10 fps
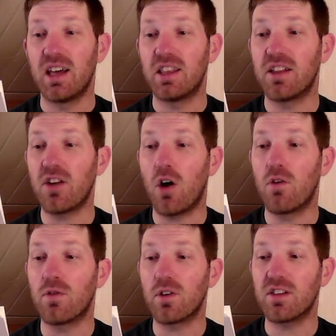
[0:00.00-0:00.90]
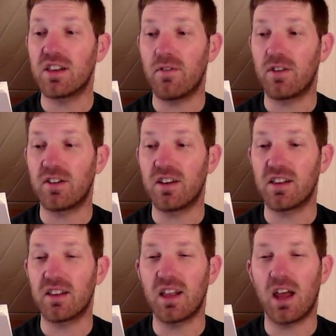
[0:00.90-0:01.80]
This overt
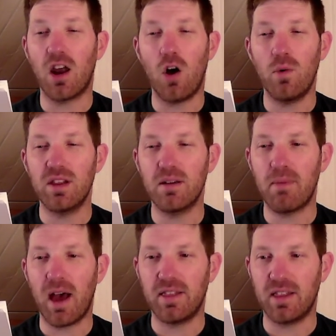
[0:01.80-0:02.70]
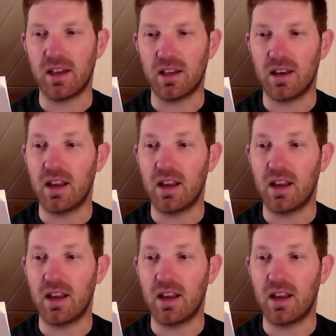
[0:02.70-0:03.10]
selfishness is not always a bad thing,